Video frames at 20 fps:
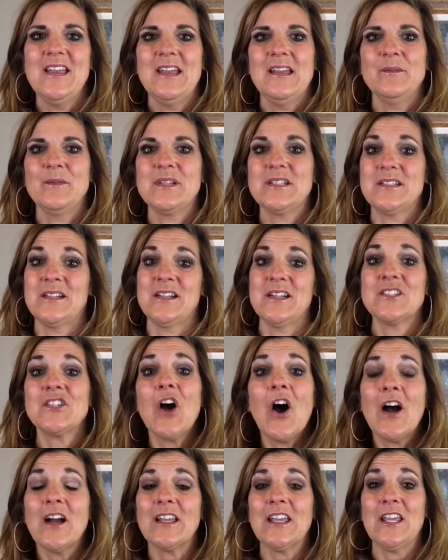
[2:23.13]
and we started
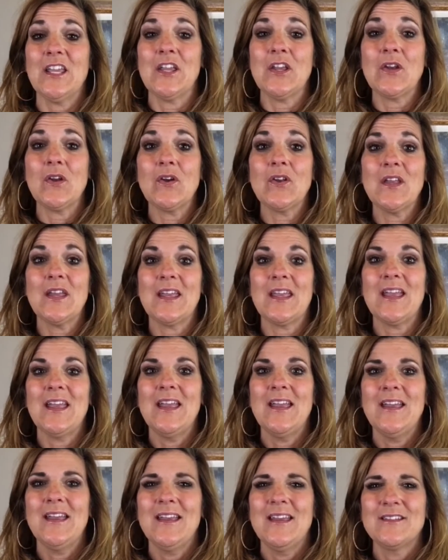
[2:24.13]
talking, like,
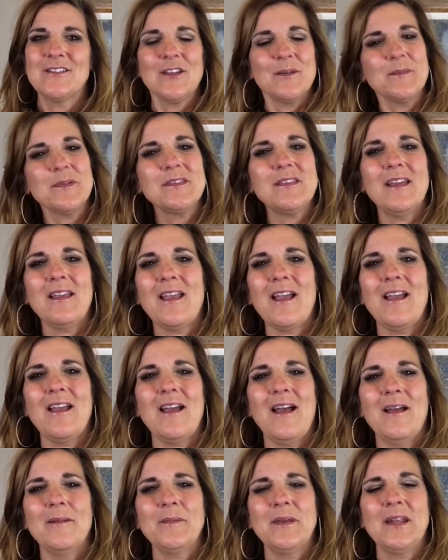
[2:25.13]
it's almost like,
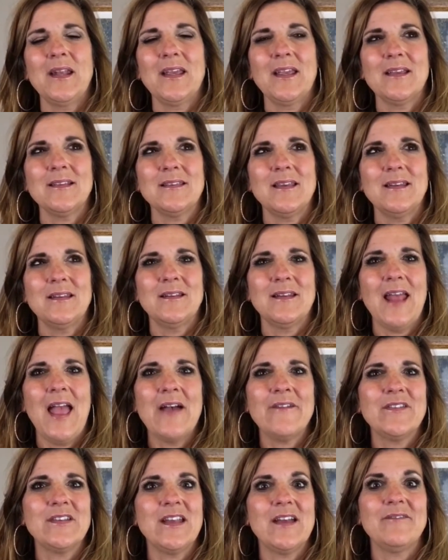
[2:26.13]
I guess I didn't
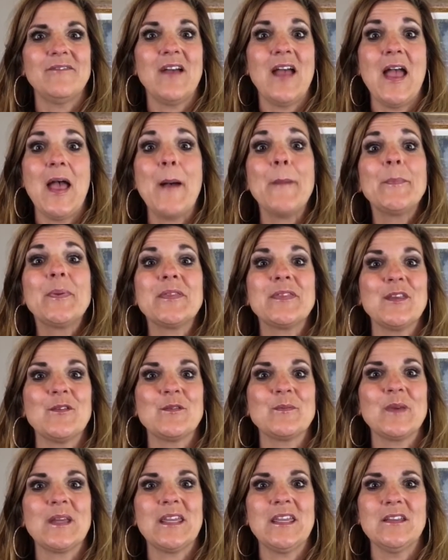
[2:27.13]
have enough empathy
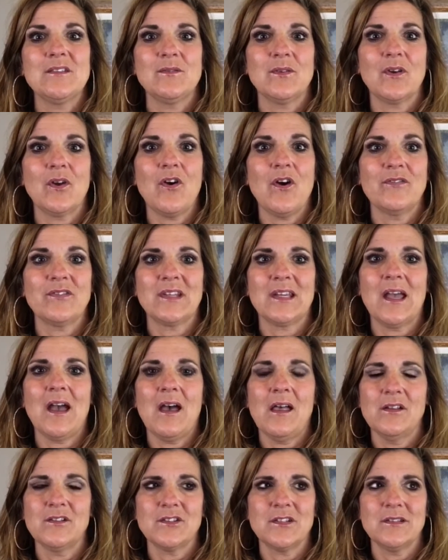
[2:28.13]
when my kids would go off to
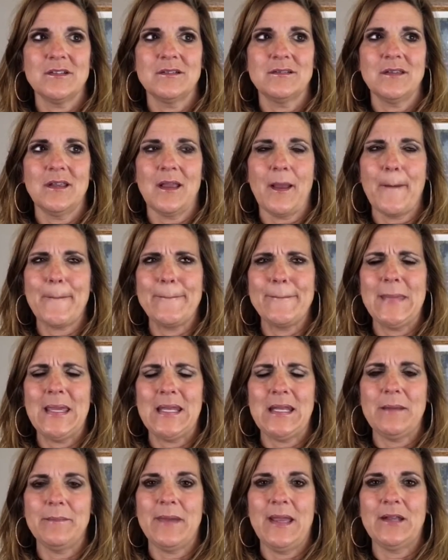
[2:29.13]
college, because it's like a
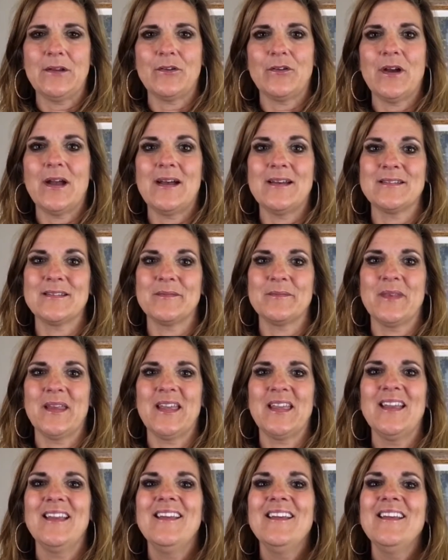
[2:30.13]
mini microcosm,
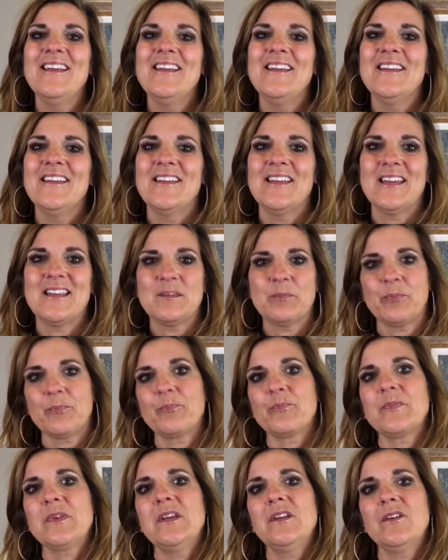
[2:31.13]
like,
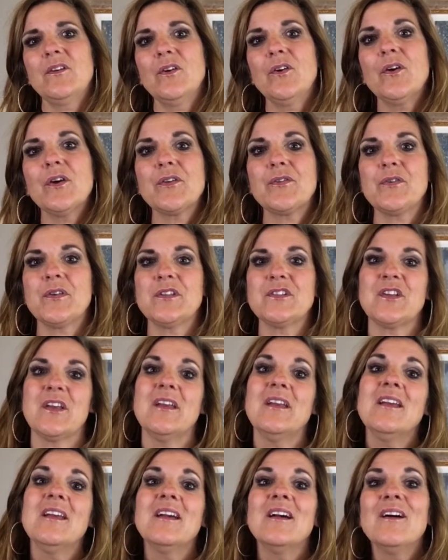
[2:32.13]
going through all the time.
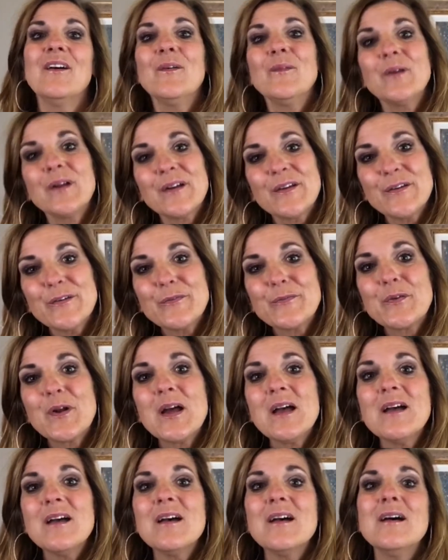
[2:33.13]
Oh, where are you
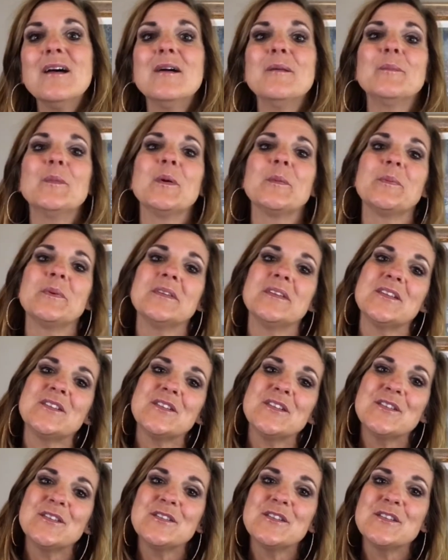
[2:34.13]
from? What
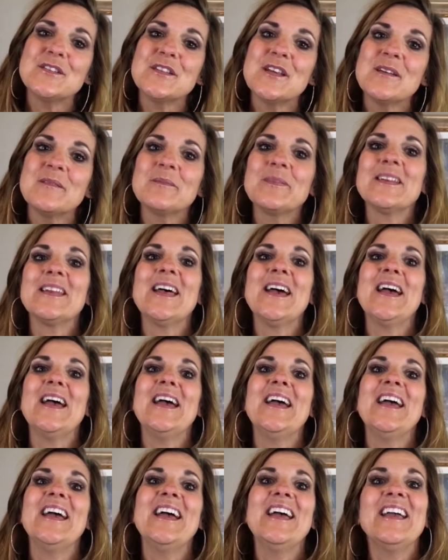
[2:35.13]
position does your son
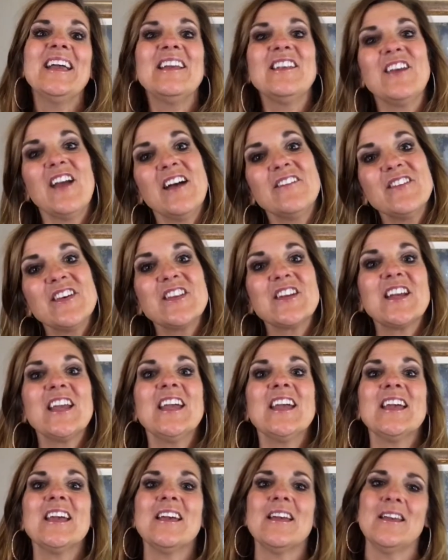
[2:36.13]
play? Do you have other
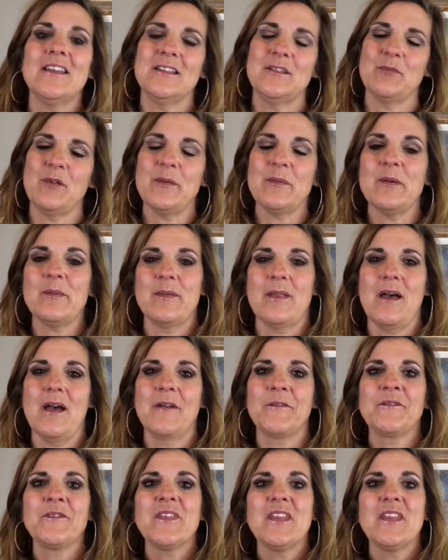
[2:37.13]
kids? Blah, blah, blah.